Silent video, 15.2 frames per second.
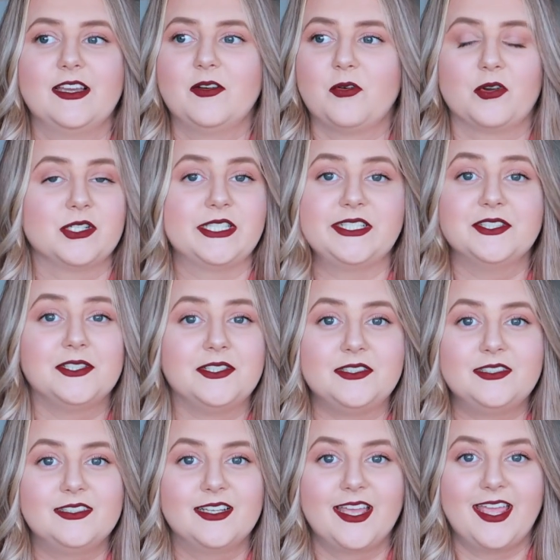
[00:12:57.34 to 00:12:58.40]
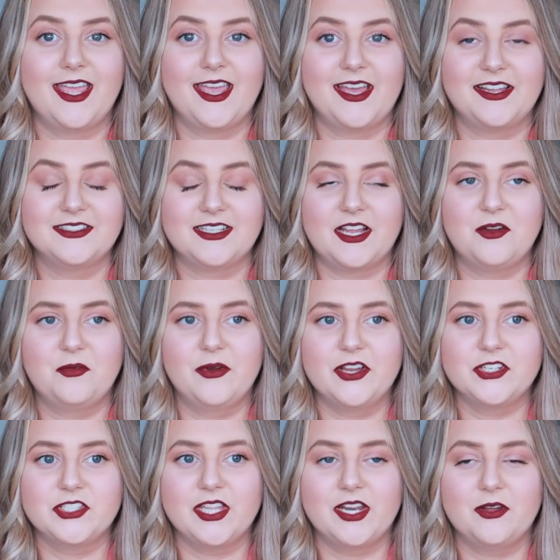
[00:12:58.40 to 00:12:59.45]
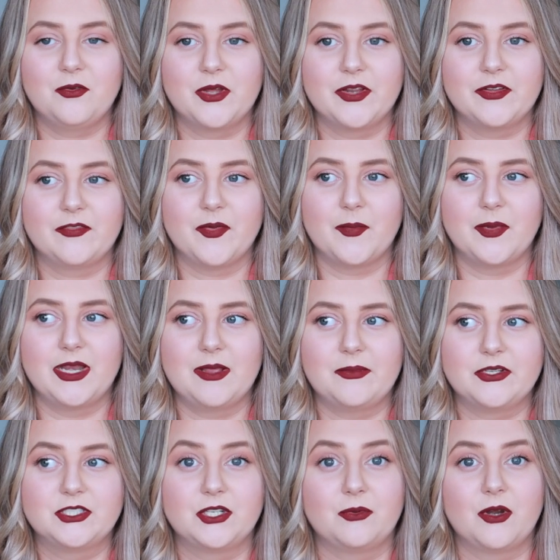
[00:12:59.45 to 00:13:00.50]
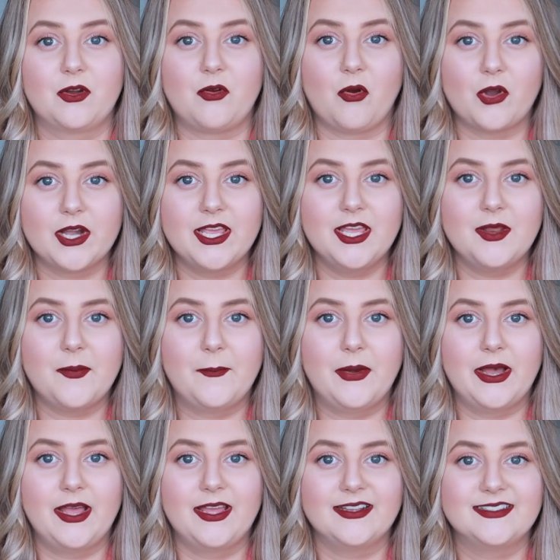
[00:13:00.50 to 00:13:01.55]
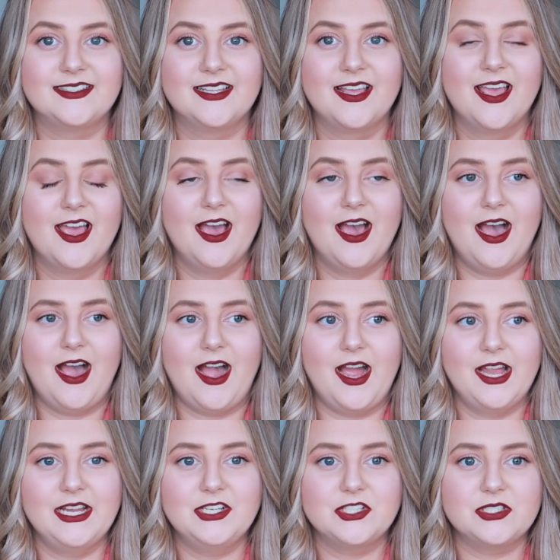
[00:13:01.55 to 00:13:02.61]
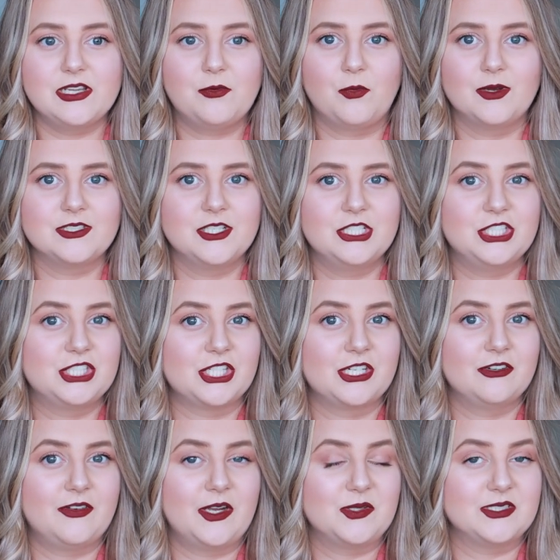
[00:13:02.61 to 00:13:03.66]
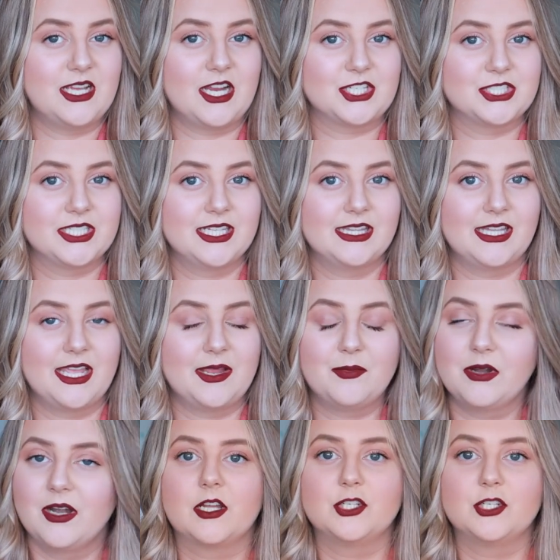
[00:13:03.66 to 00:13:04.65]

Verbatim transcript: ordeal, and I wish that I would have been able to record it, but I just like wasn't sure if I was actually in labor. The